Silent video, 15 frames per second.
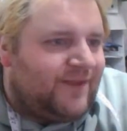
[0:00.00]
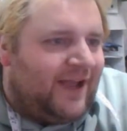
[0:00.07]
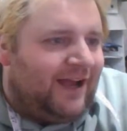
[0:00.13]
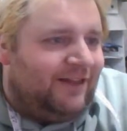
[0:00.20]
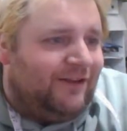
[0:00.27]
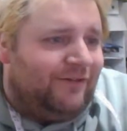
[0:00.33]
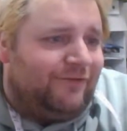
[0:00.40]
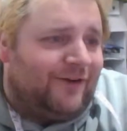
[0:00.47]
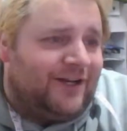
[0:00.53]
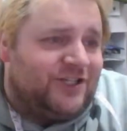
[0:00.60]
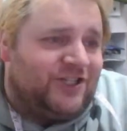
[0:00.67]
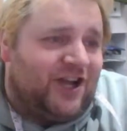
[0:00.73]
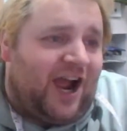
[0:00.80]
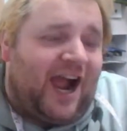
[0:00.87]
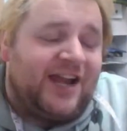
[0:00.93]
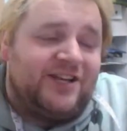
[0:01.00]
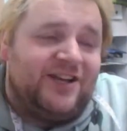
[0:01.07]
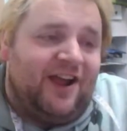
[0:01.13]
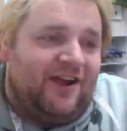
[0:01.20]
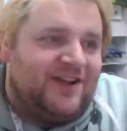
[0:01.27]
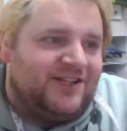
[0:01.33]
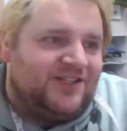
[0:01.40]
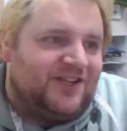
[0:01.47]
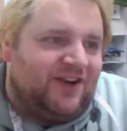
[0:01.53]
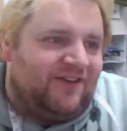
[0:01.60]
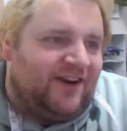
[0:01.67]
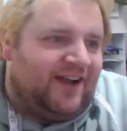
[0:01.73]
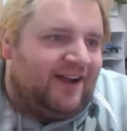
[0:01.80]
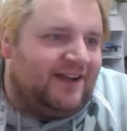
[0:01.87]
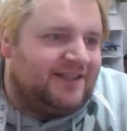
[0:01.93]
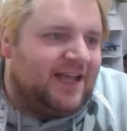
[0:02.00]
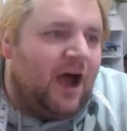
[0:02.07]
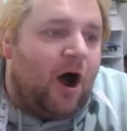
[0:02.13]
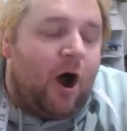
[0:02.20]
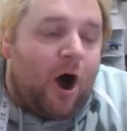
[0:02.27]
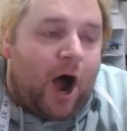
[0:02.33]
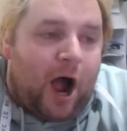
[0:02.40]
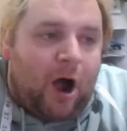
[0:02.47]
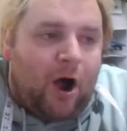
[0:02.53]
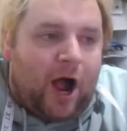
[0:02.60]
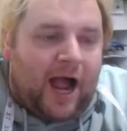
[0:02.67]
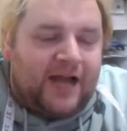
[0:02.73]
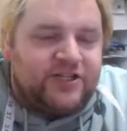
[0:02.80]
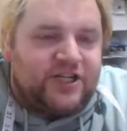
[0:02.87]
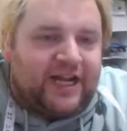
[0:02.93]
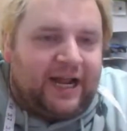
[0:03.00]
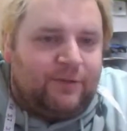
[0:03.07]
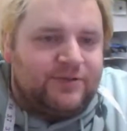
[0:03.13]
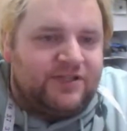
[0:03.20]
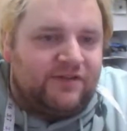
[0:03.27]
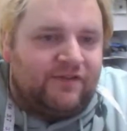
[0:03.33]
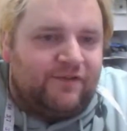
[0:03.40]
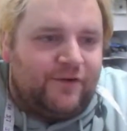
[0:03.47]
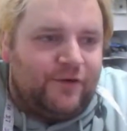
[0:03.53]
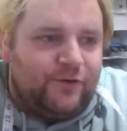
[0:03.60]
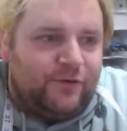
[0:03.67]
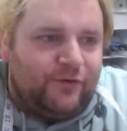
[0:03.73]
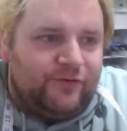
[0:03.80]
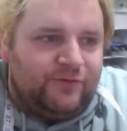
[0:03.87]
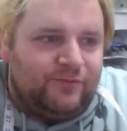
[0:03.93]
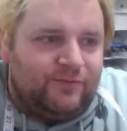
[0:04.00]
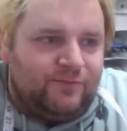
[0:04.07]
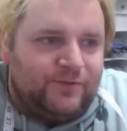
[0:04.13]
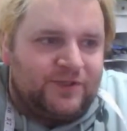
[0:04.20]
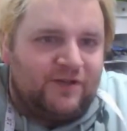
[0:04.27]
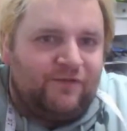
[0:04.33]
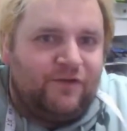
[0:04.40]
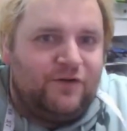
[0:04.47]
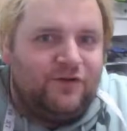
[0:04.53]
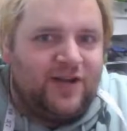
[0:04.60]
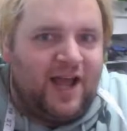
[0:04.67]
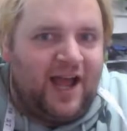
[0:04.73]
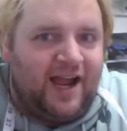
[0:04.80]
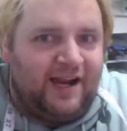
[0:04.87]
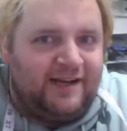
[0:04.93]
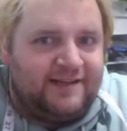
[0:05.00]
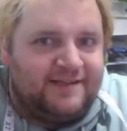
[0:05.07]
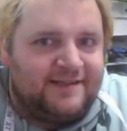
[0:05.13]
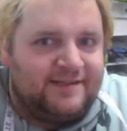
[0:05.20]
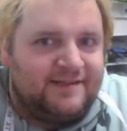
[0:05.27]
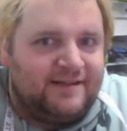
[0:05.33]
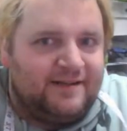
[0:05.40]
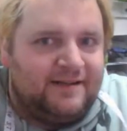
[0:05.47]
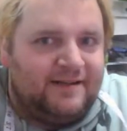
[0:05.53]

I love French toast. I know it's so nice. Oh, Angie, how was the food? Was the food nice?